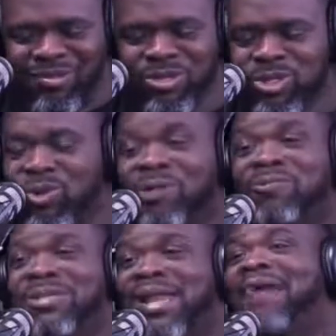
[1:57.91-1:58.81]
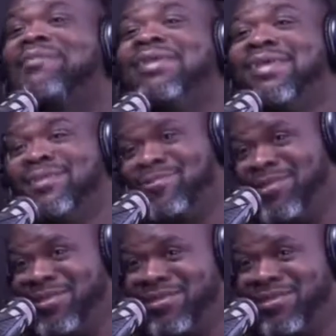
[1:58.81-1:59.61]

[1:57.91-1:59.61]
Jordan was not pleased with it